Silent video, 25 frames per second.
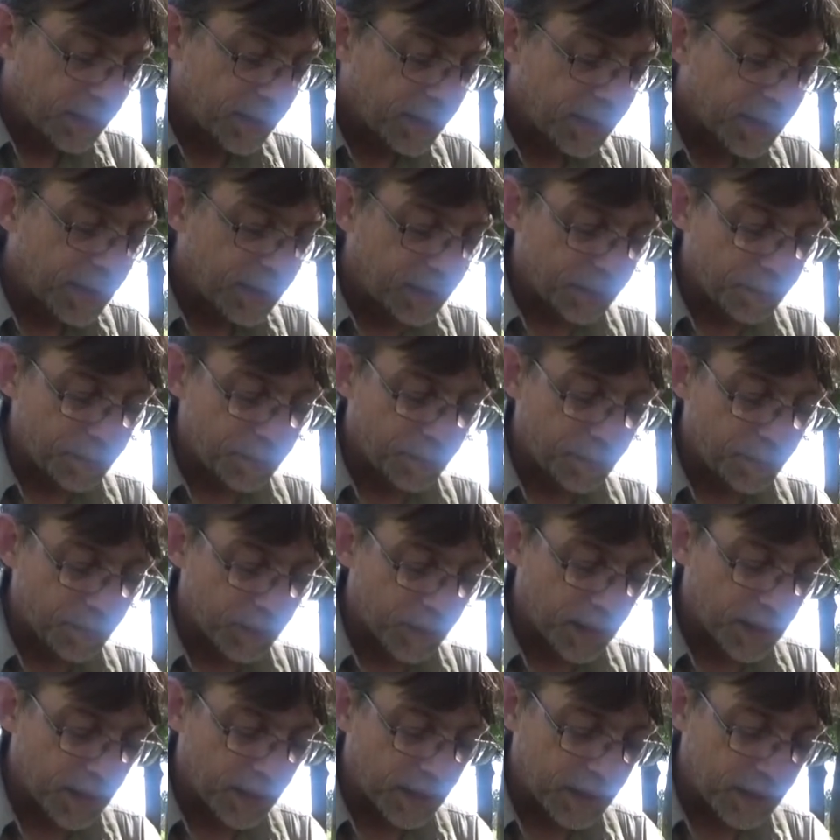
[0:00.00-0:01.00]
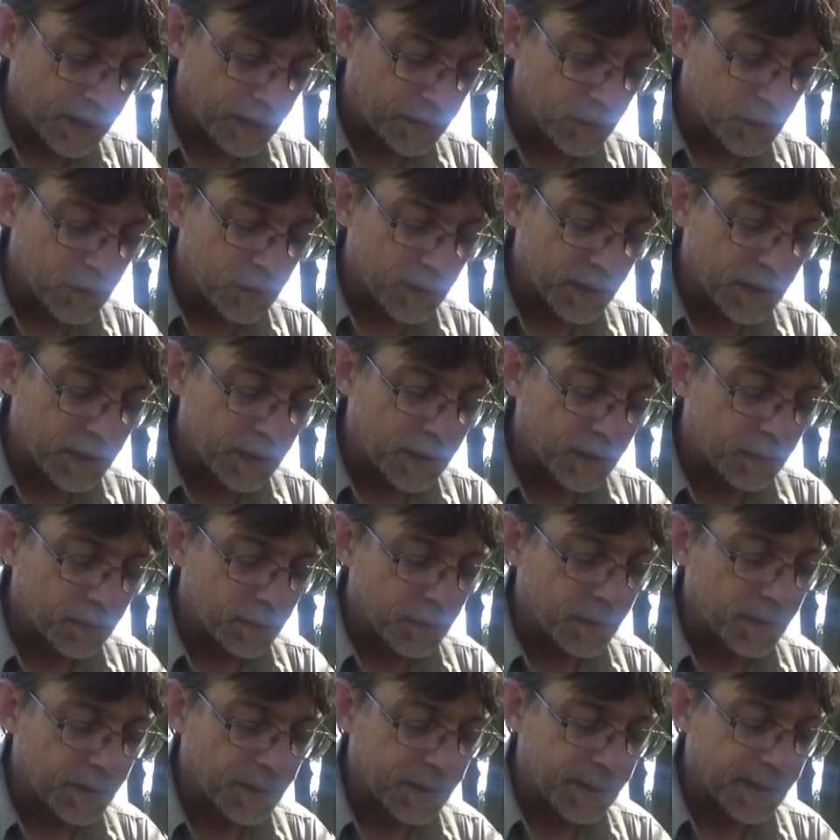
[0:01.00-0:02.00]
Now, it comes with a
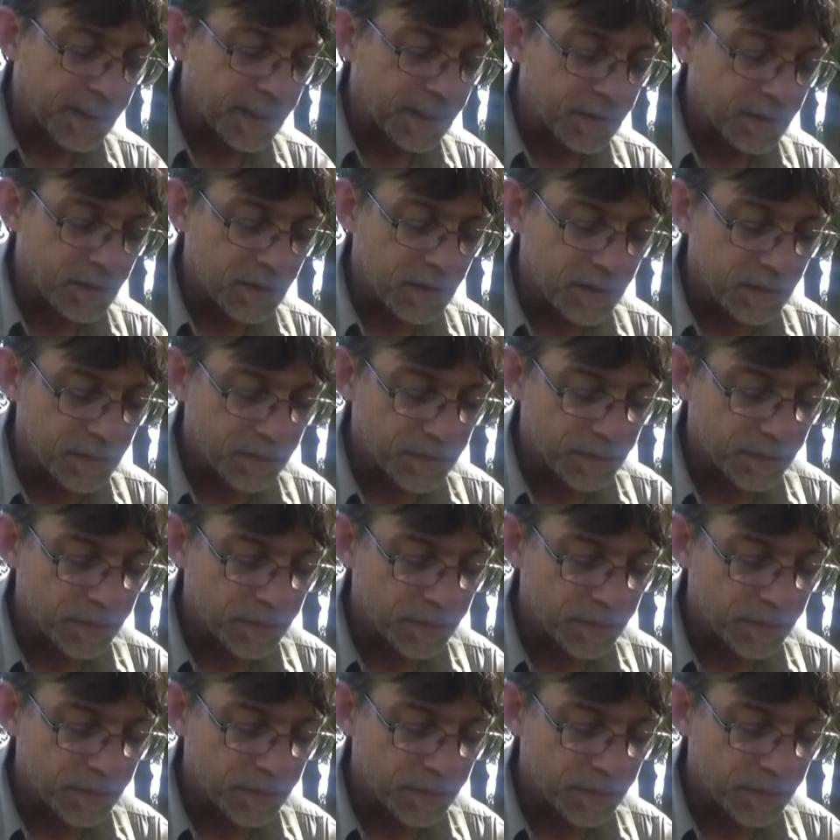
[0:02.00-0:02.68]
number of things.